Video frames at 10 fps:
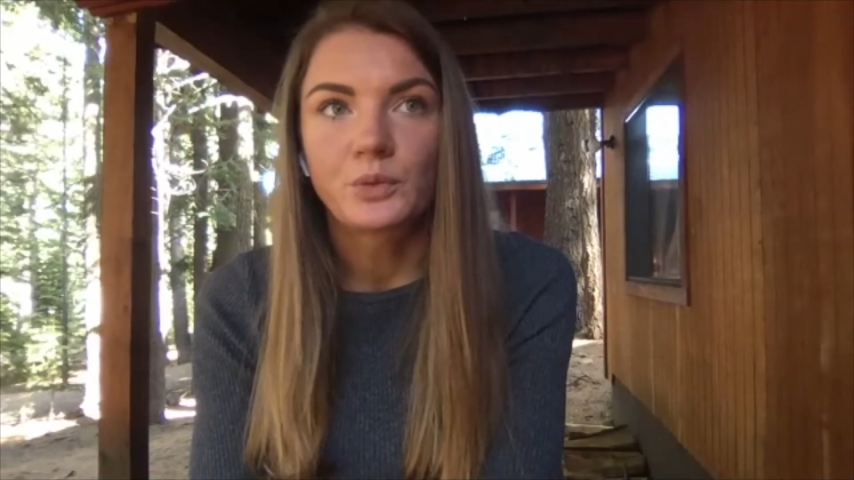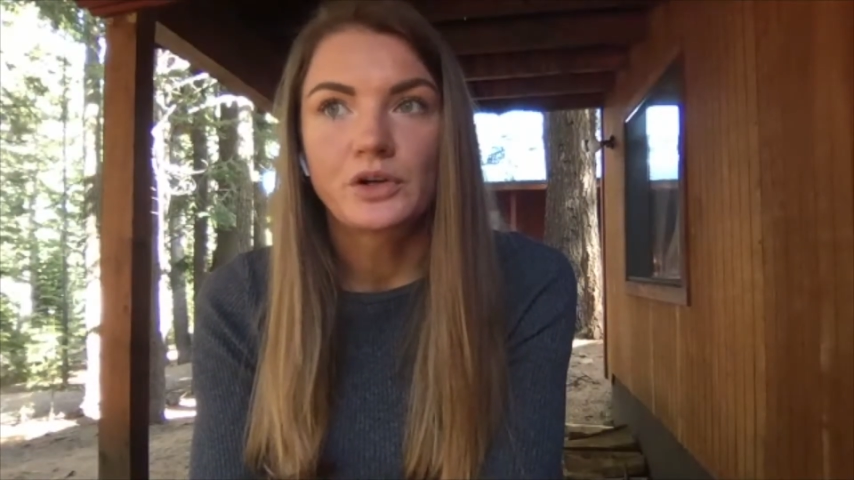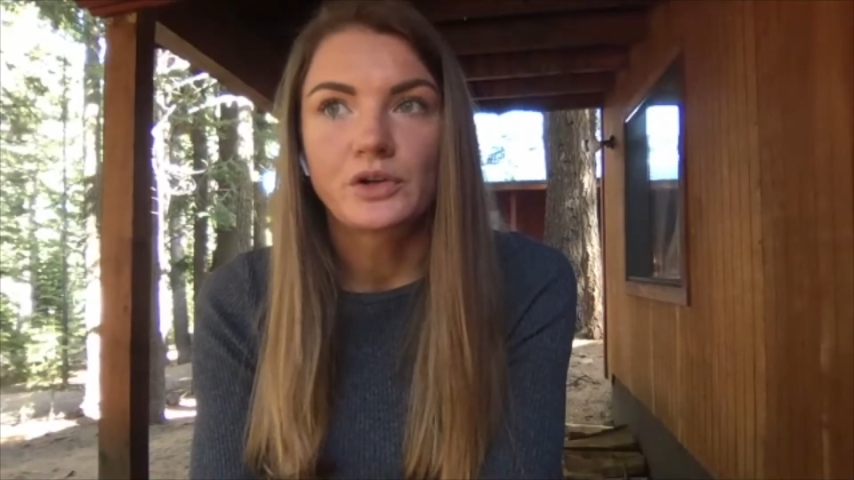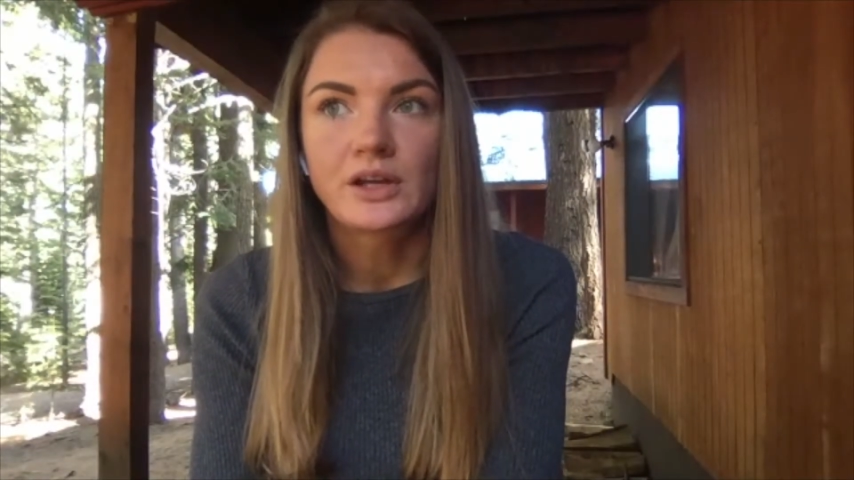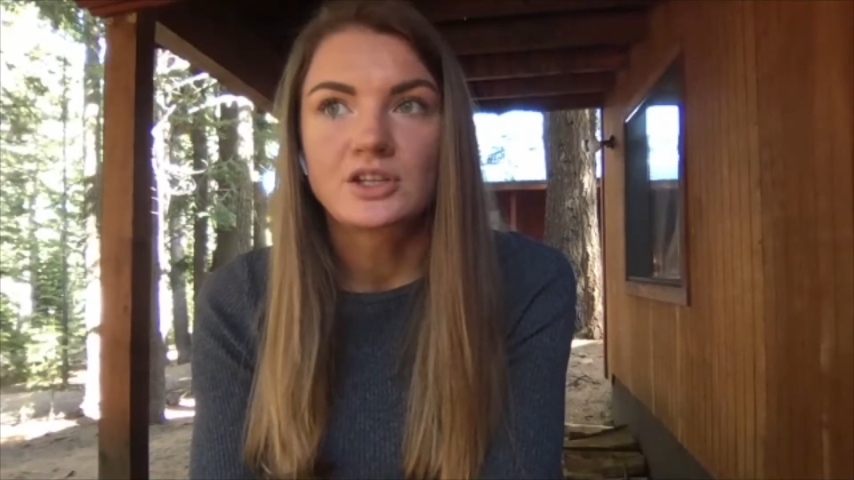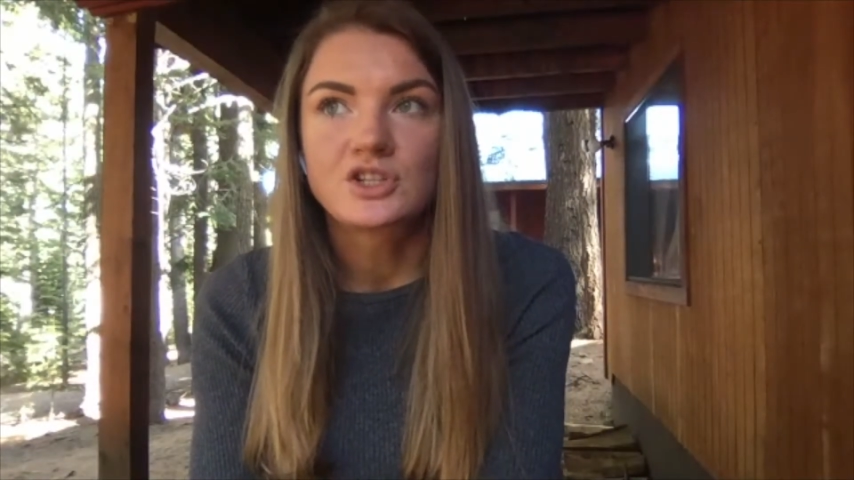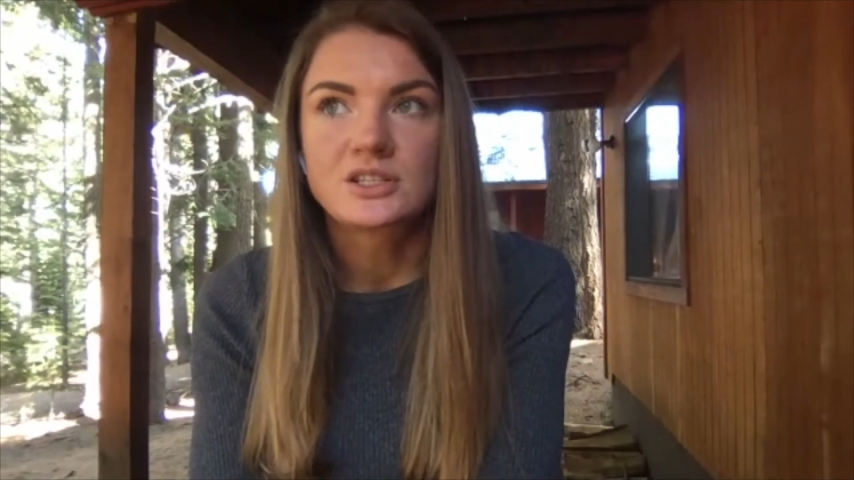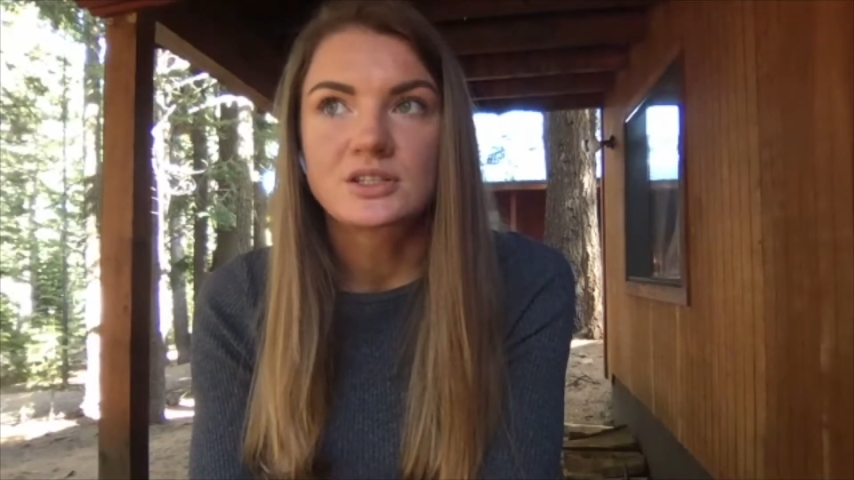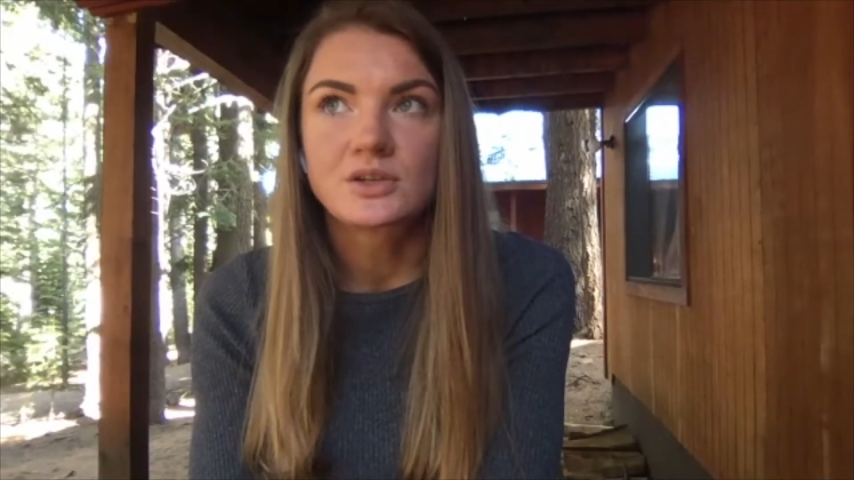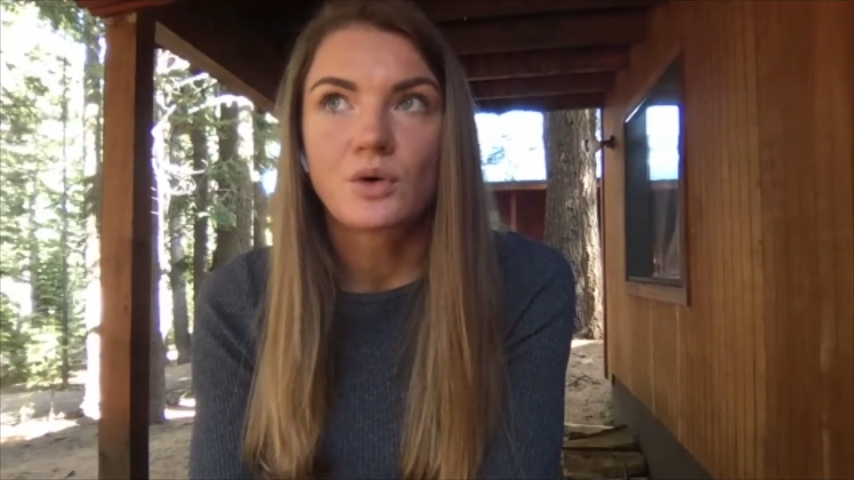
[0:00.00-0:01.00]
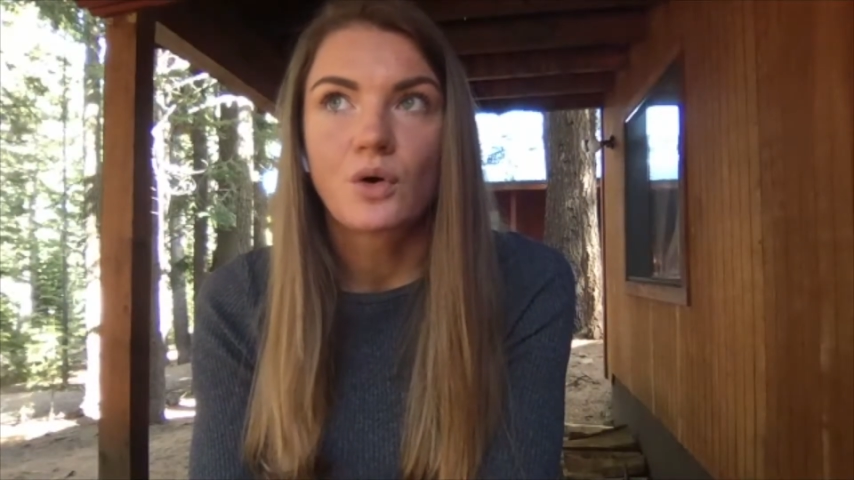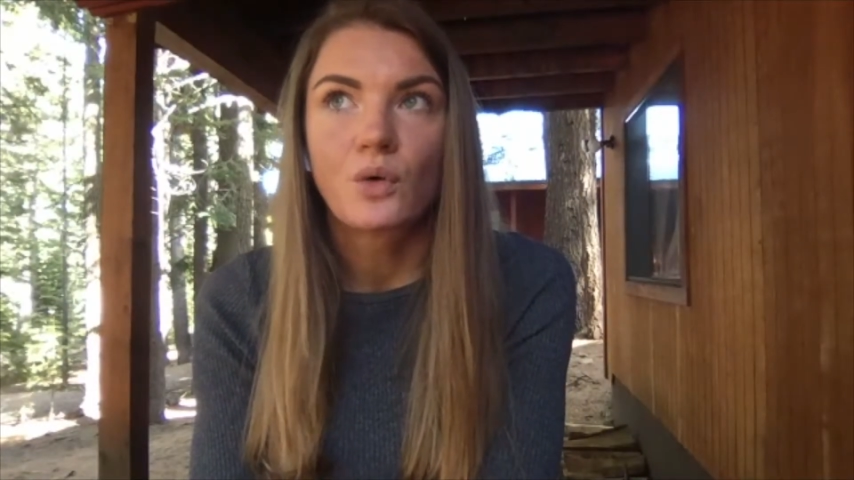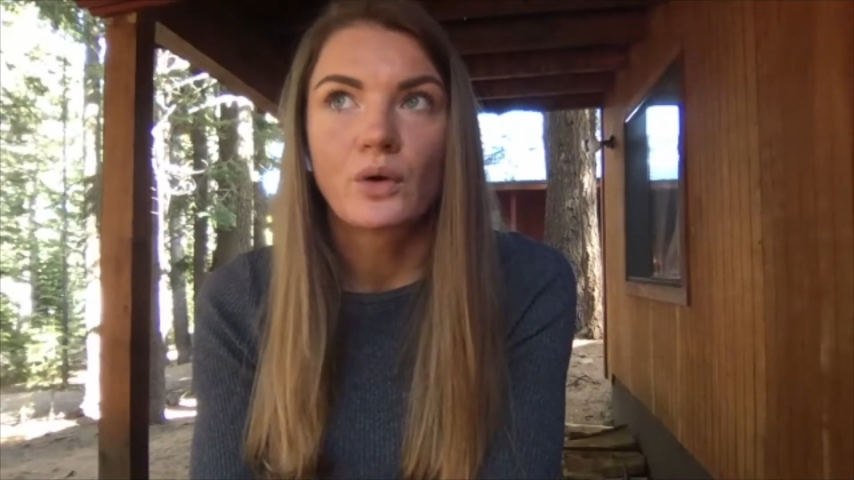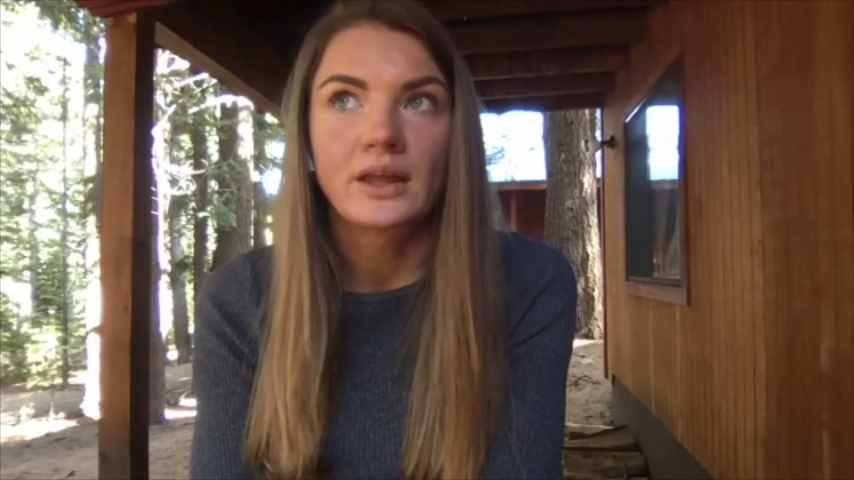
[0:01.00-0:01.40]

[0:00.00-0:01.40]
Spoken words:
where you can just go